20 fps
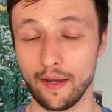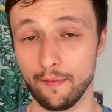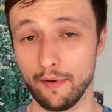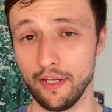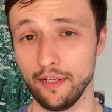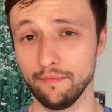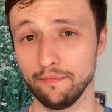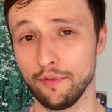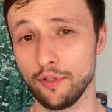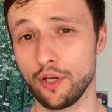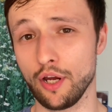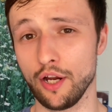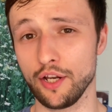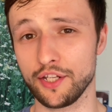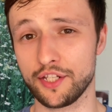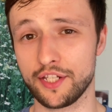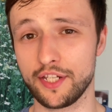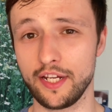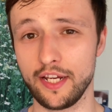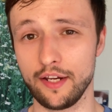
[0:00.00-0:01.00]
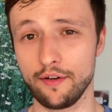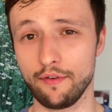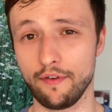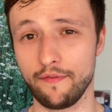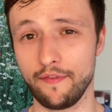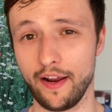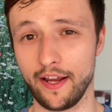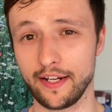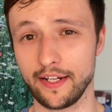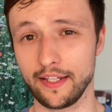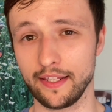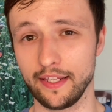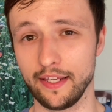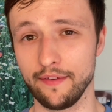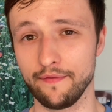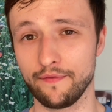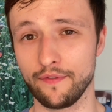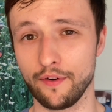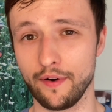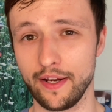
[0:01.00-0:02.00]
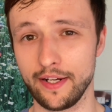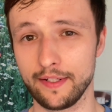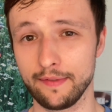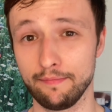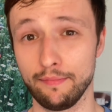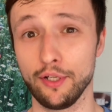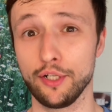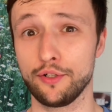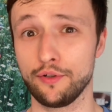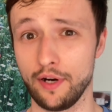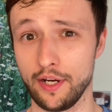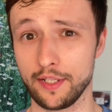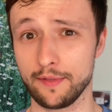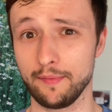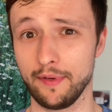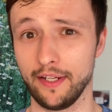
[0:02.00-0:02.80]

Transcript: mean, you can't see it reflecting the infrared, but trust me.